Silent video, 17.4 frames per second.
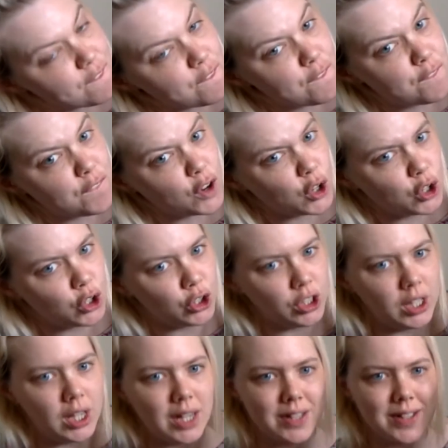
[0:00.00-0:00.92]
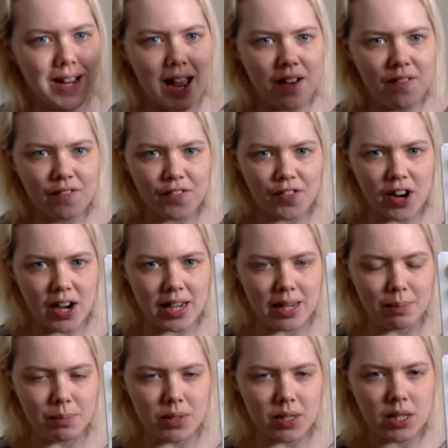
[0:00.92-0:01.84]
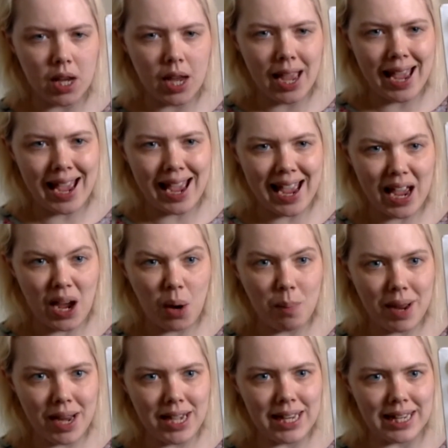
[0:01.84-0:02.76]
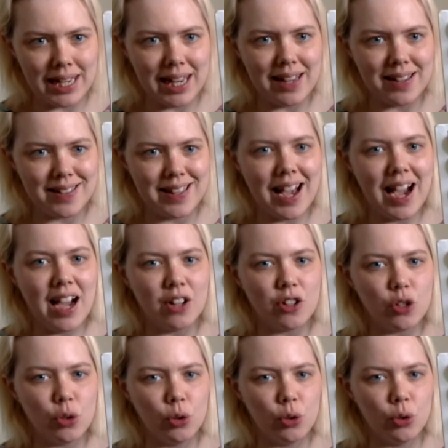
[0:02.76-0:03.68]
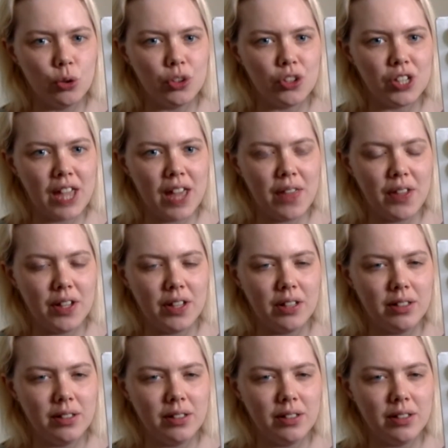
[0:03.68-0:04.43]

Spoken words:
full 10 frames. How many is that all together?